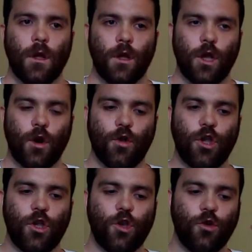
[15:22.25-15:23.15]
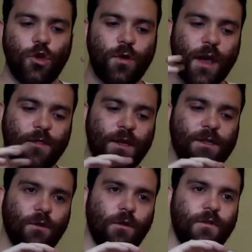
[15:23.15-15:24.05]
you get this
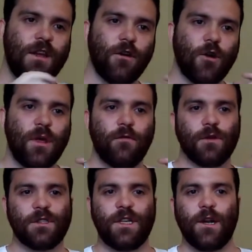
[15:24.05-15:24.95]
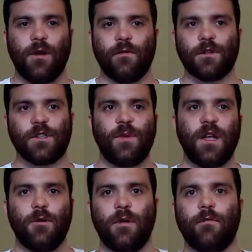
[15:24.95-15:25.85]
sort of hear no evil, see no evil, speak
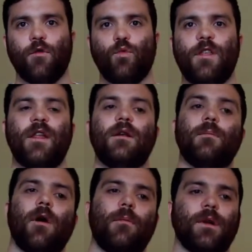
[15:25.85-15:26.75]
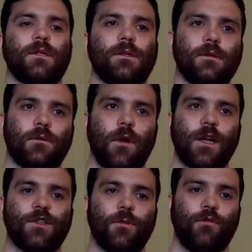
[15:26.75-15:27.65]
no evil within departments,
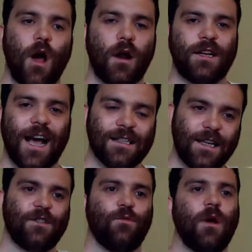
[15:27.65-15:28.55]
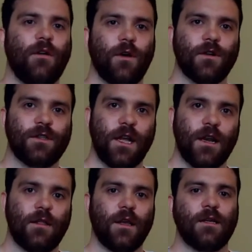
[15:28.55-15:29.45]
right? So product has its way of
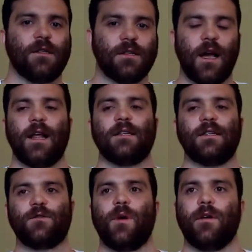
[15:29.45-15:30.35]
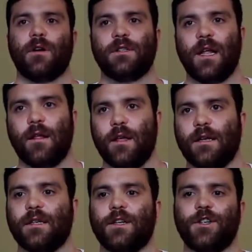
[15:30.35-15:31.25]
understanding things, design has its way of understanding
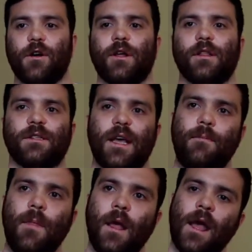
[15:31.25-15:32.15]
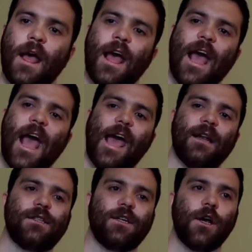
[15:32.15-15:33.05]
things, engineering the same. And